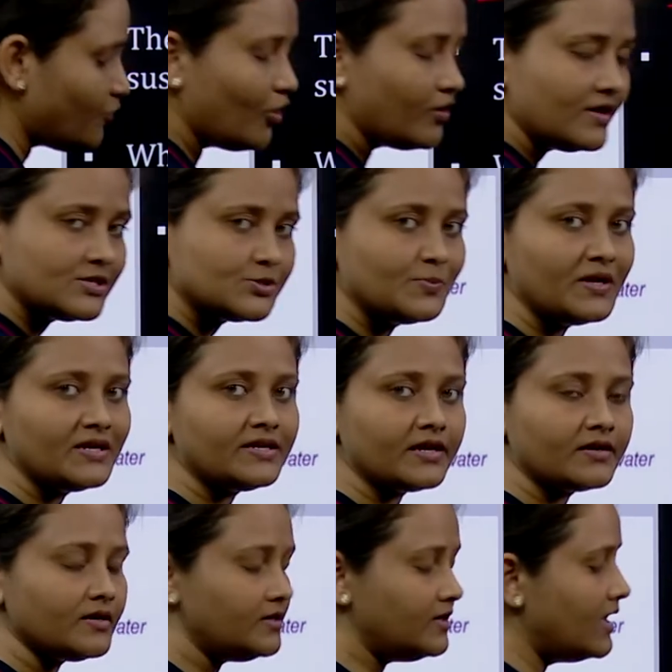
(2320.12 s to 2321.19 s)
water is being
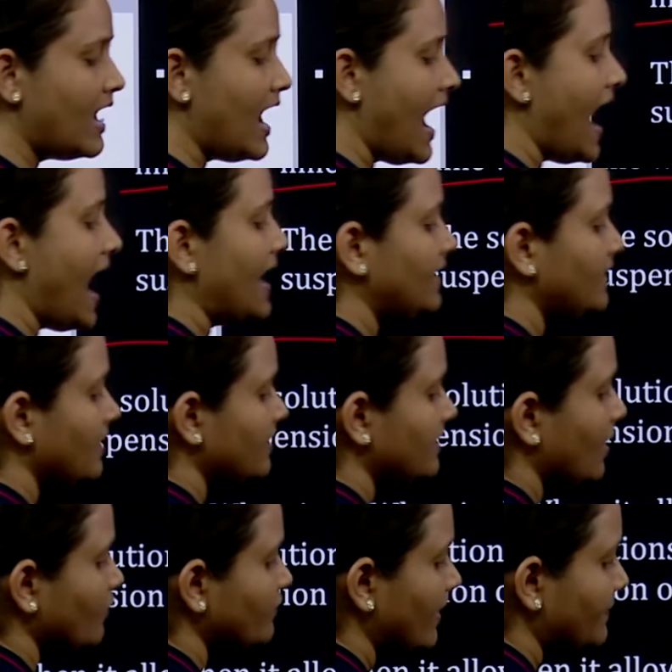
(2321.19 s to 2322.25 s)
taken and
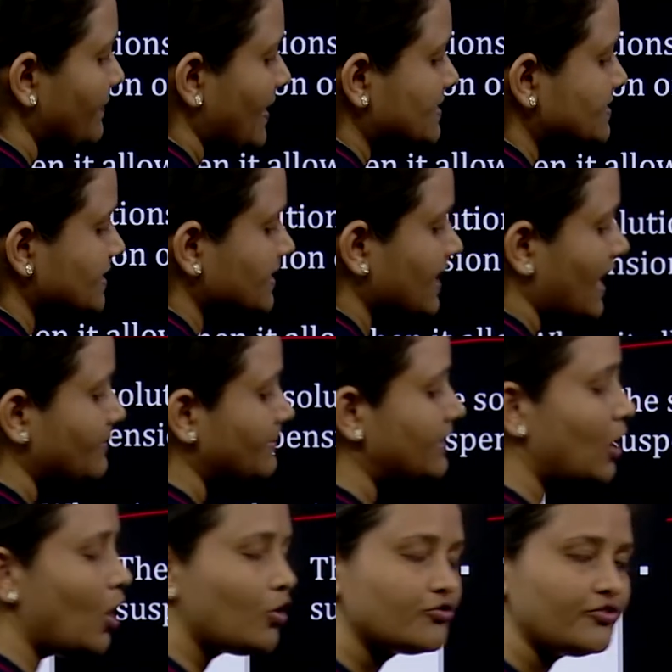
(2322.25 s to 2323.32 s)
now we are passing carbon
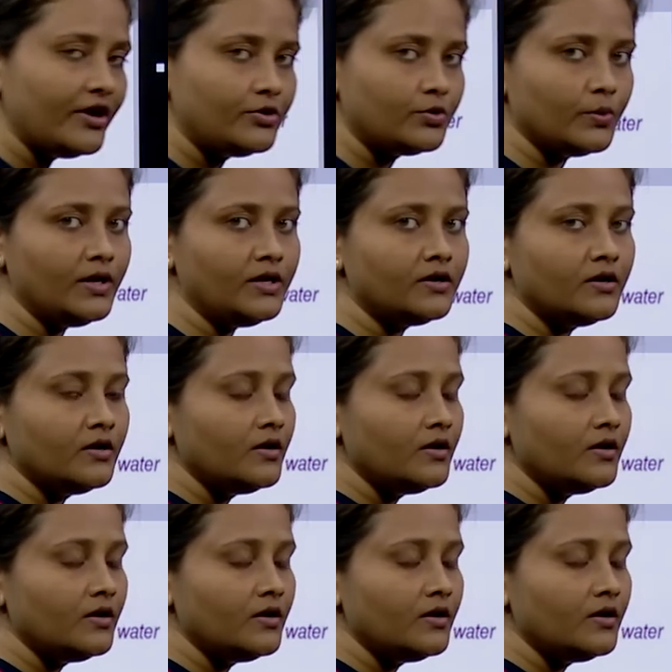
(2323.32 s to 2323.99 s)
dioxide to it.